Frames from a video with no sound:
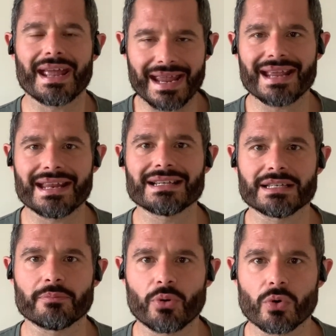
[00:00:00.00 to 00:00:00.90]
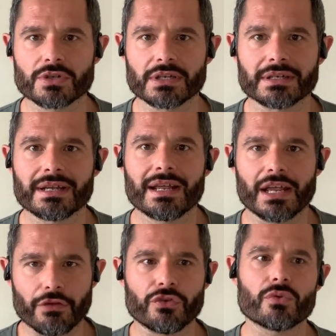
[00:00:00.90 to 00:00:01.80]
It is important.
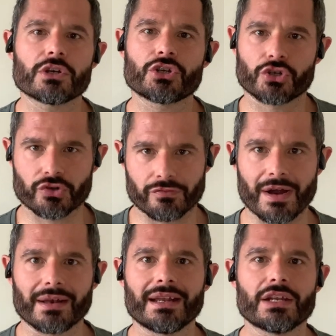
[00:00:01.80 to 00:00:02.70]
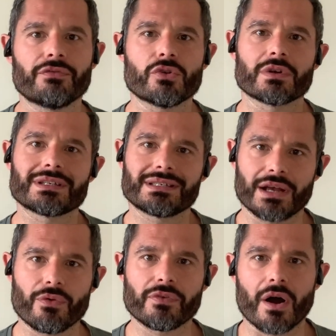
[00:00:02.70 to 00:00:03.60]
If you are struggling, if you are
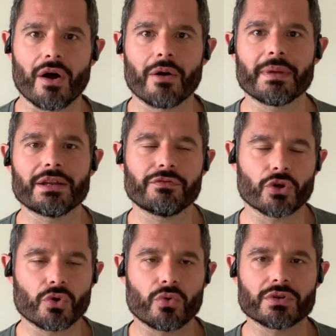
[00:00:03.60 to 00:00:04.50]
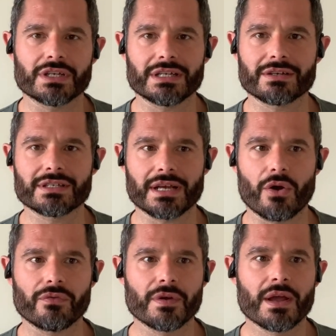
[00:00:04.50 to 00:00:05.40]
self-harming, if you're causing yourself